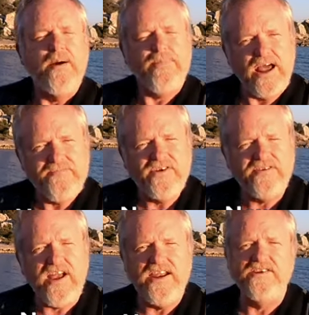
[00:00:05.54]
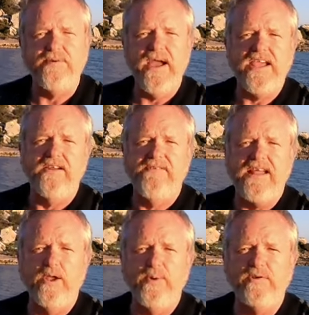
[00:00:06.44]
but I've decided to make it
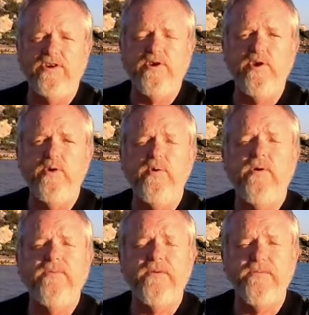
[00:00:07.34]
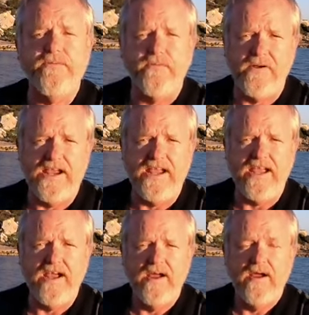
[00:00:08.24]
available to you for
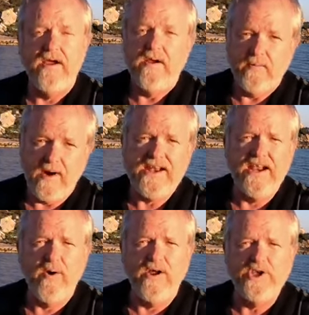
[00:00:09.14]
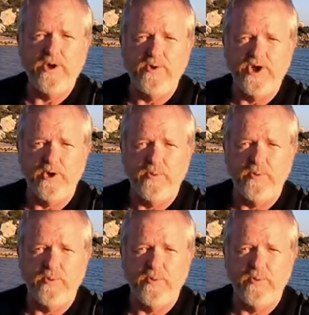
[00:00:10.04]
free right here on YouTube.